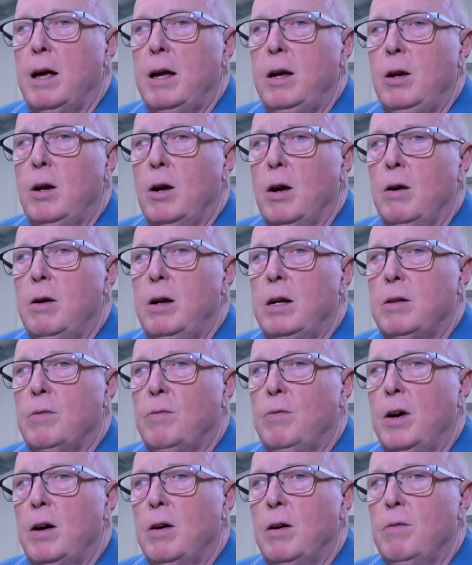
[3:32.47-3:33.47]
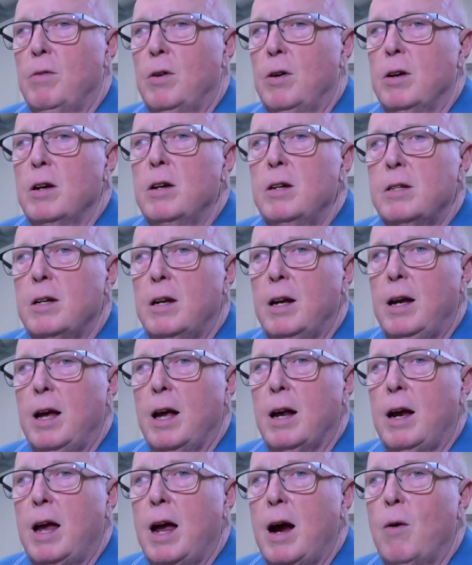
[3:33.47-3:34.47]
it's very, very easy to
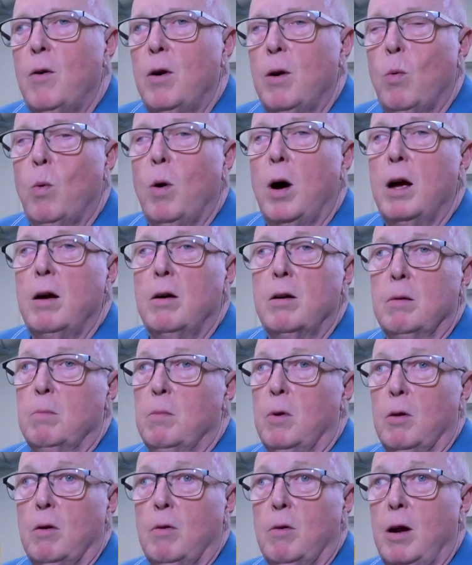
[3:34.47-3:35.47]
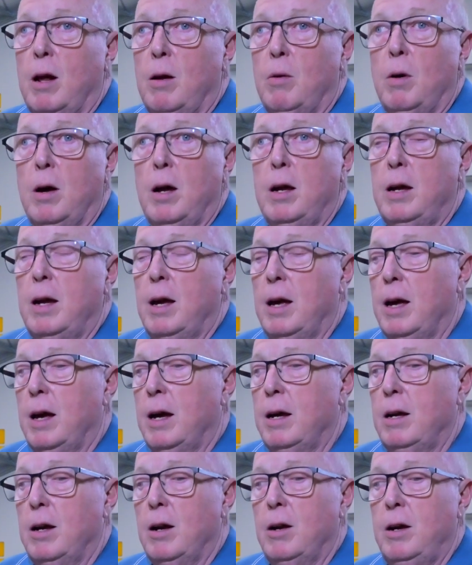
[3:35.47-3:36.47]
get carried away on a model railway.
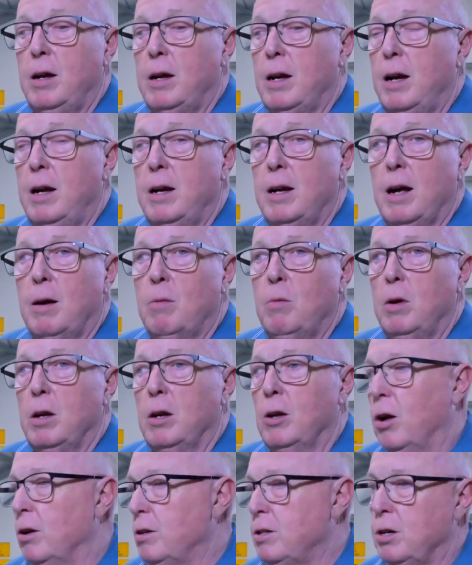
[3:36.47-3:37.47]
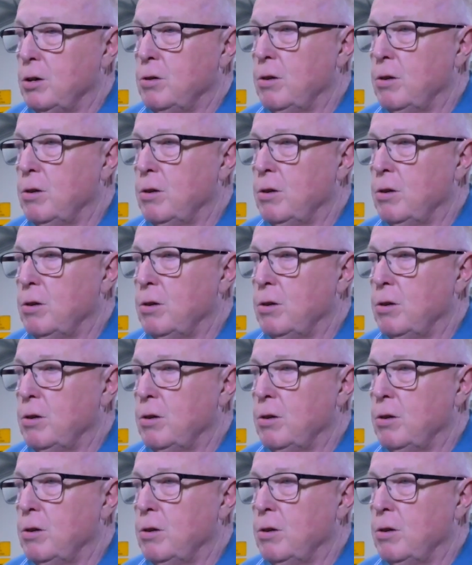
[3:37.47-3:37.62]
You can end up with lots of